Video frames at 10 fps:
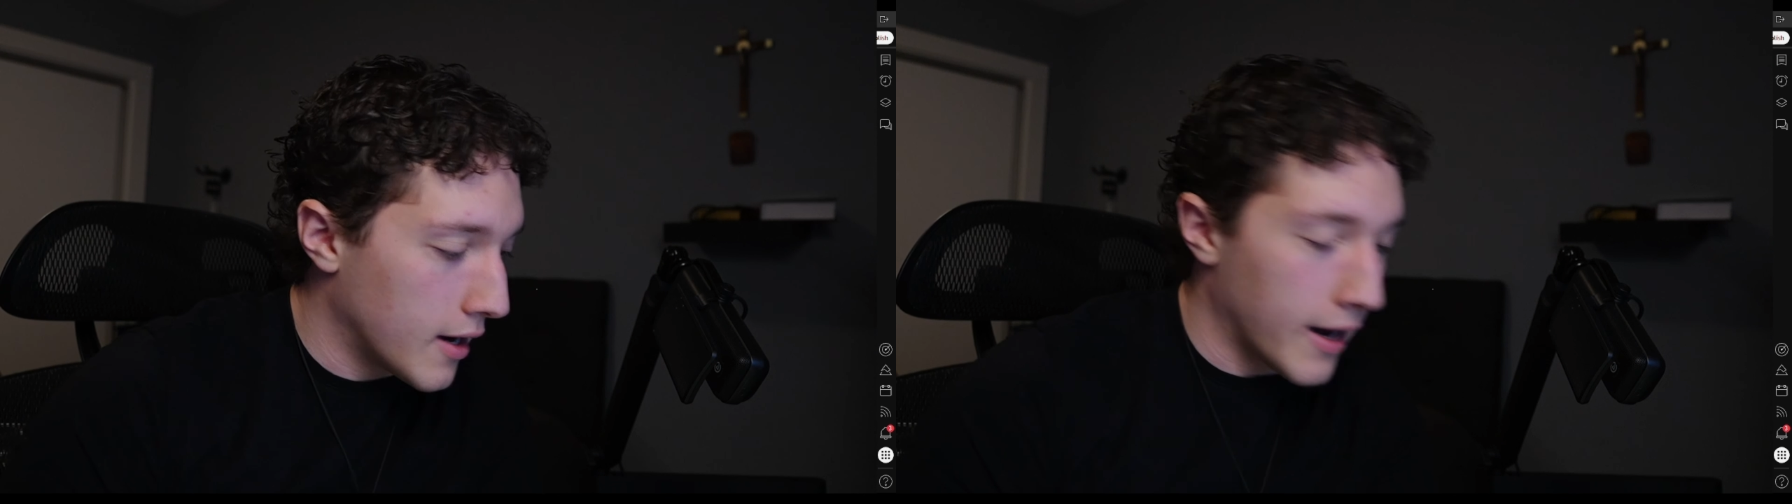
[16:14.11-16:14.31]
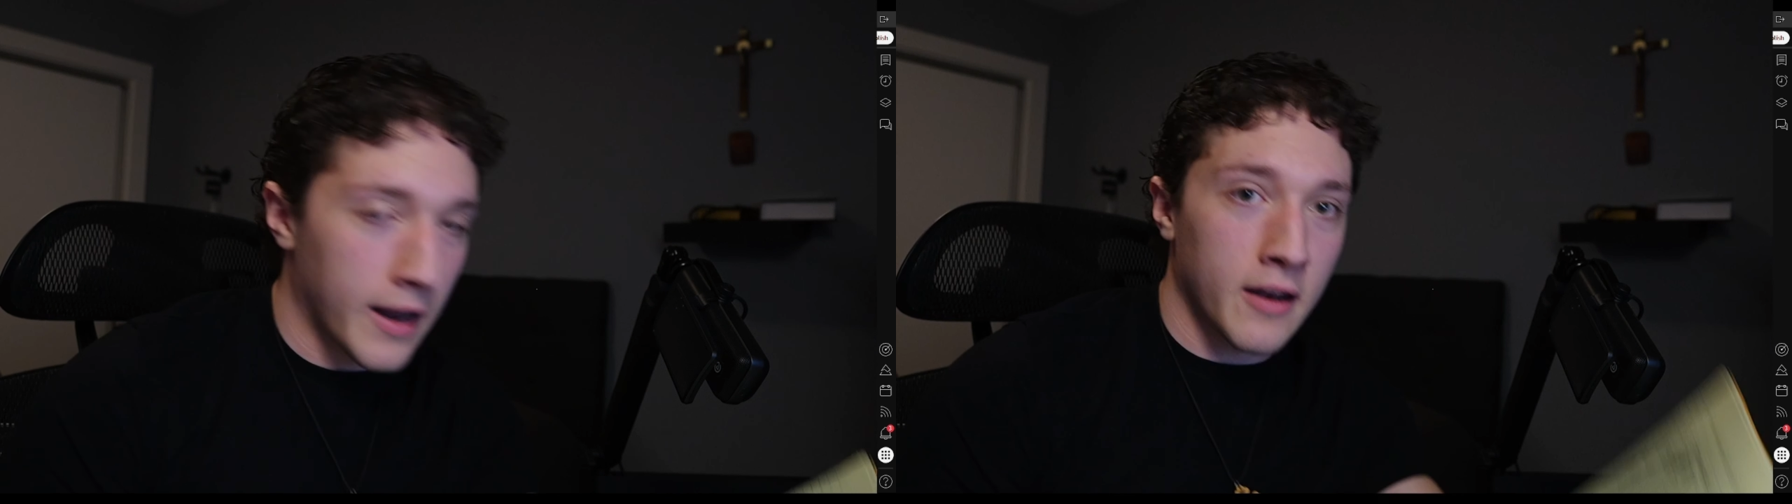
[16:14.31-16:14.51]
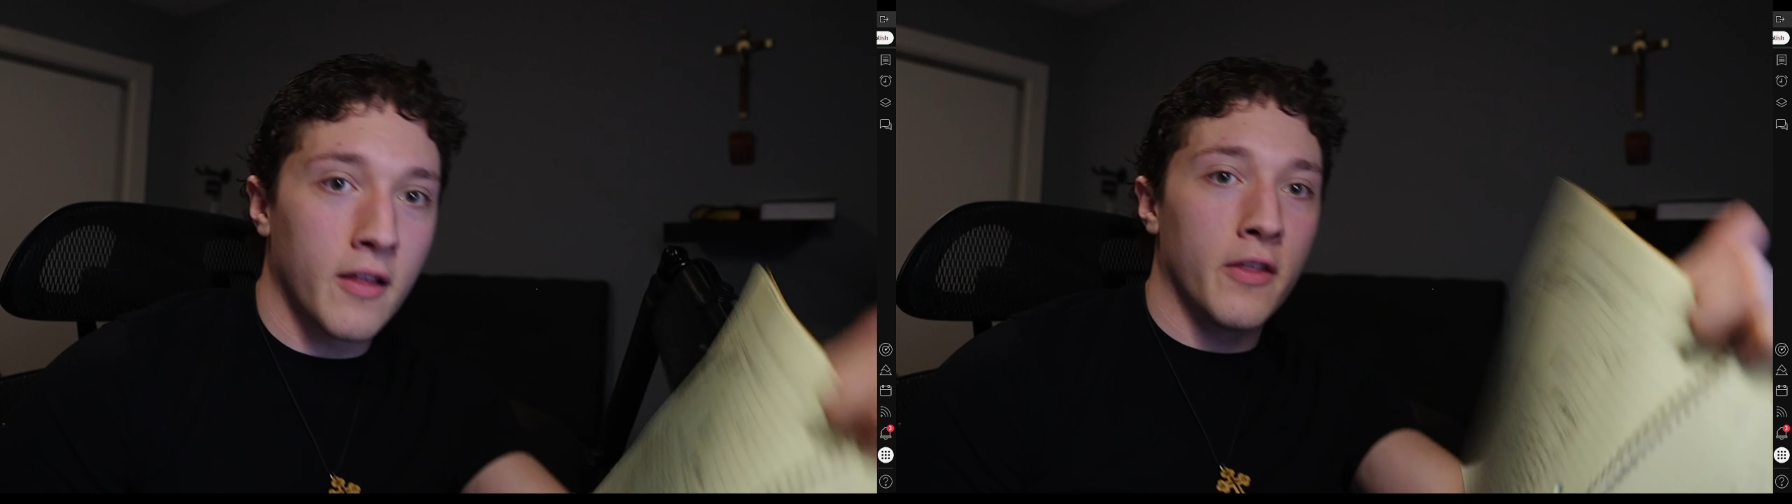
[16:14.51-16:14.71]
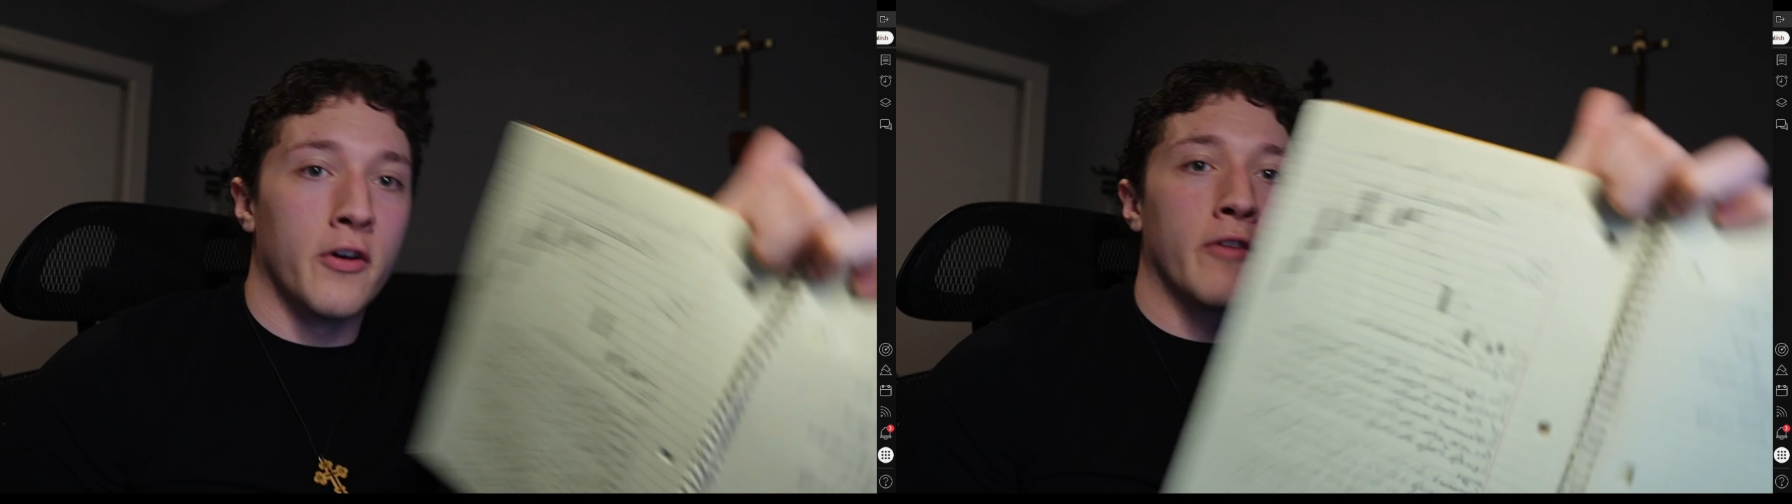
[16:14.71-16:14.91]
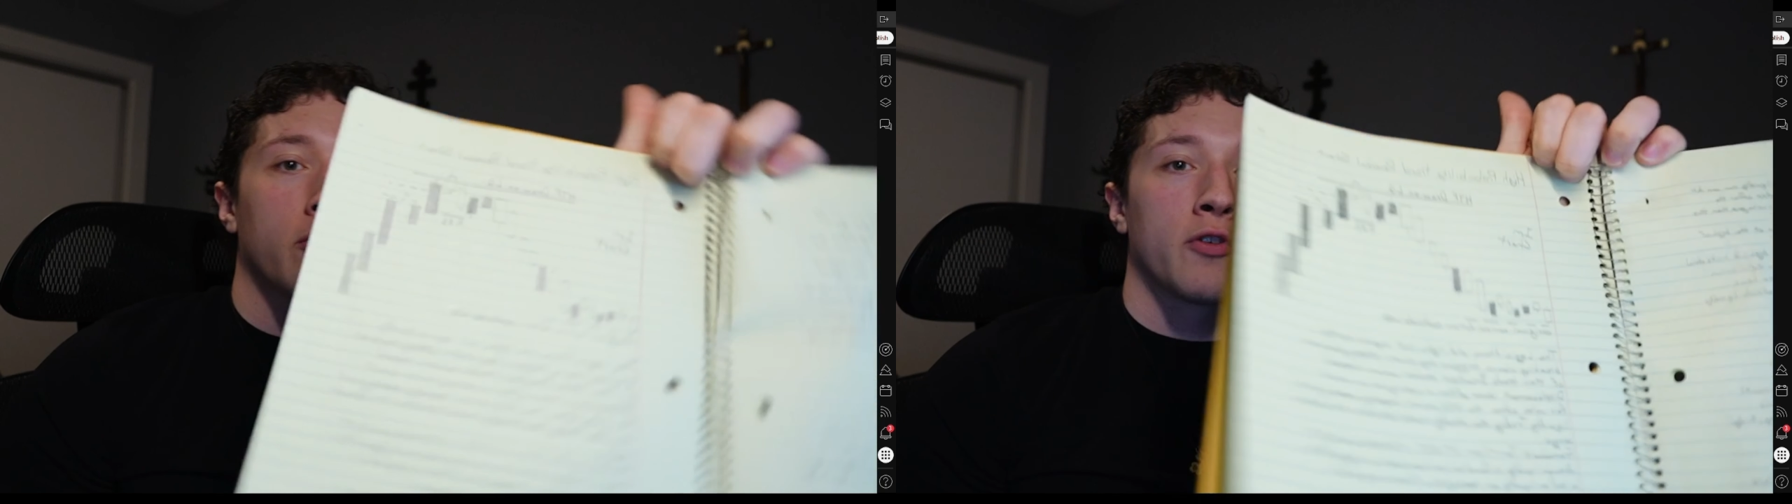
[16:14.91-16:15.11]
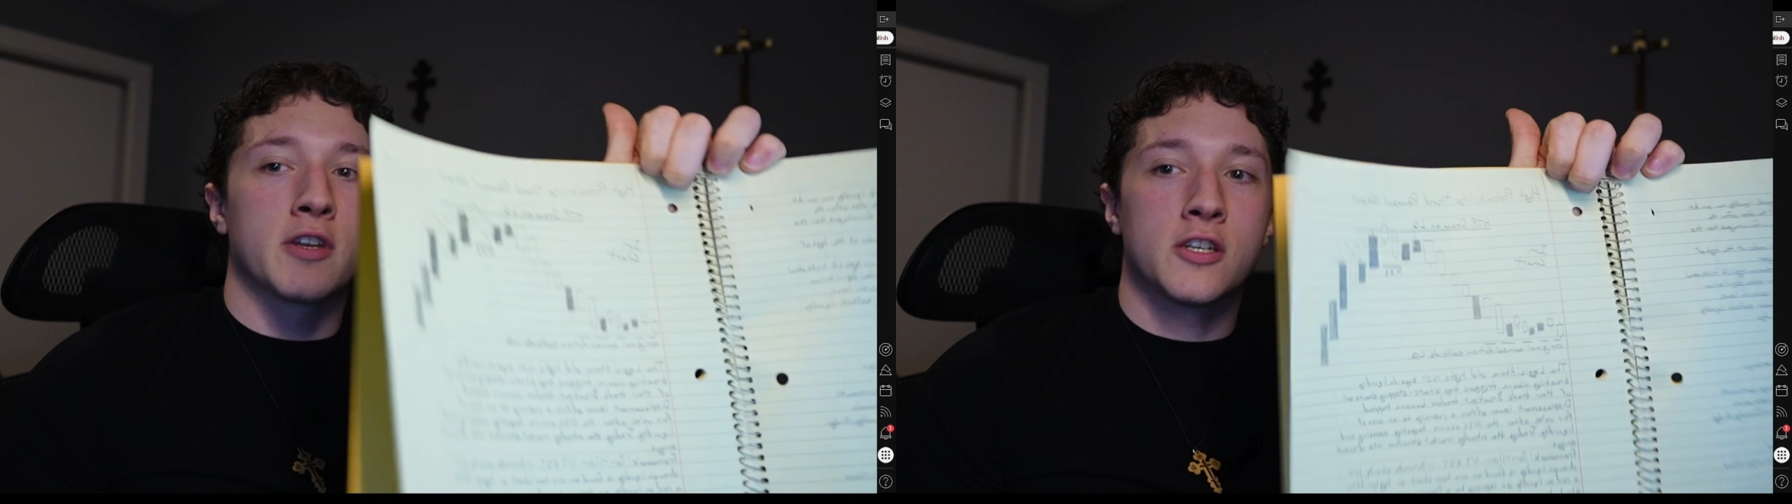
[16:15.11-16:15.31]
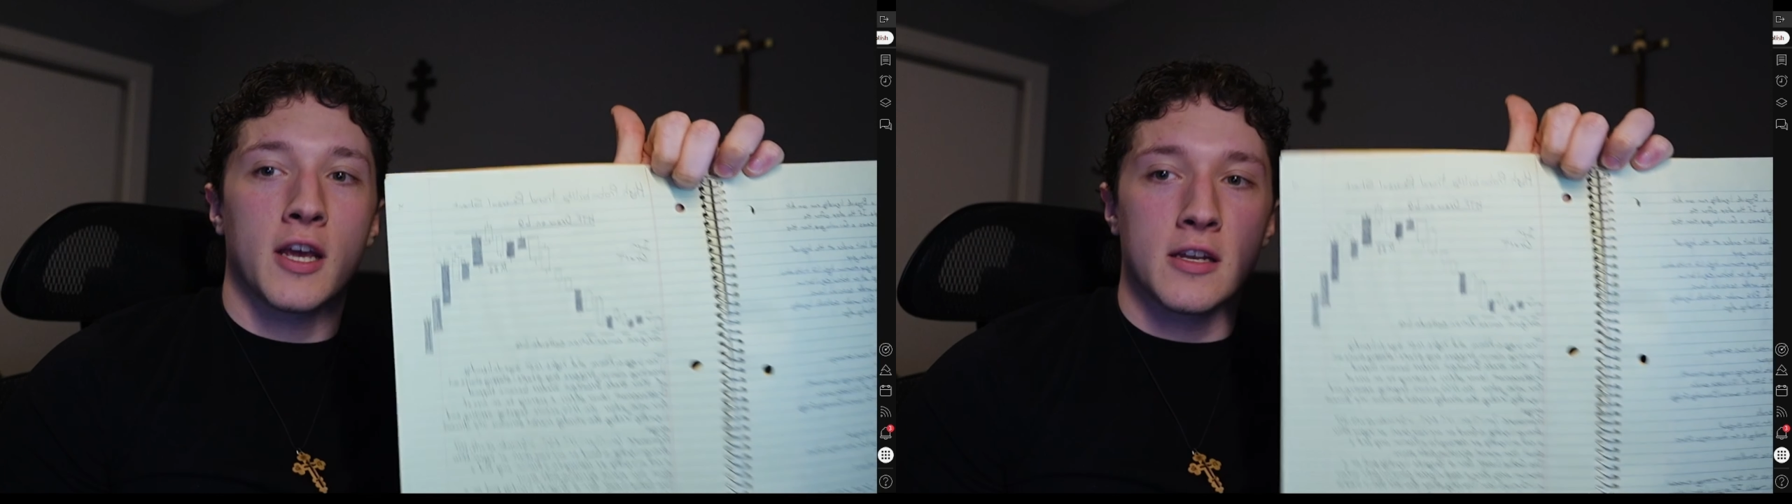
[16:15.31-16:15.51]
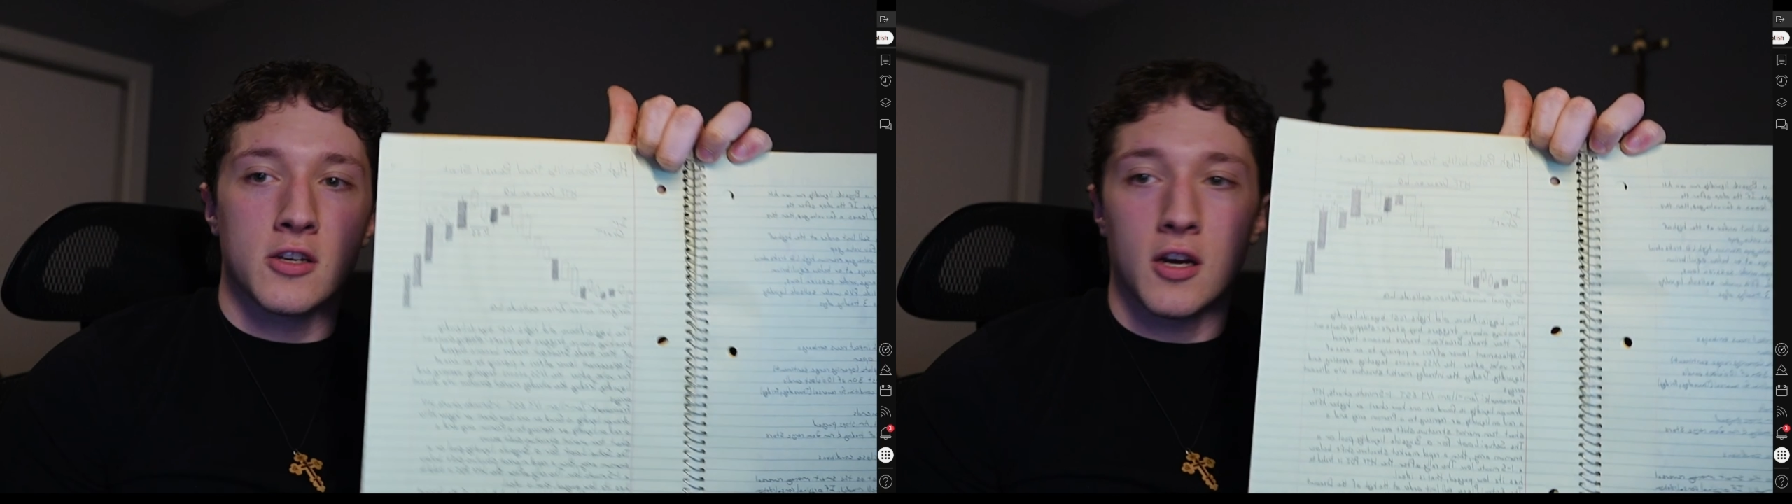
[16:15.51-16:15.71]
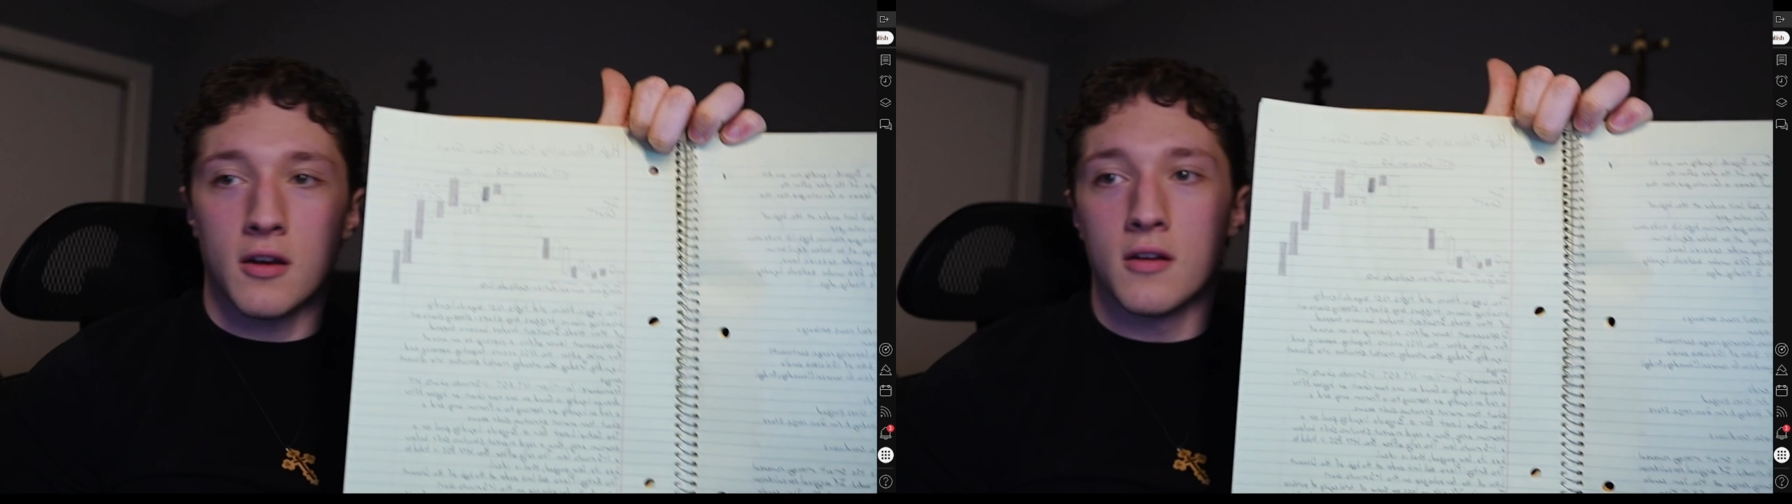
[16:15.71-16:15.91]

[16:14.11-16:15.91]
and they're never going to change.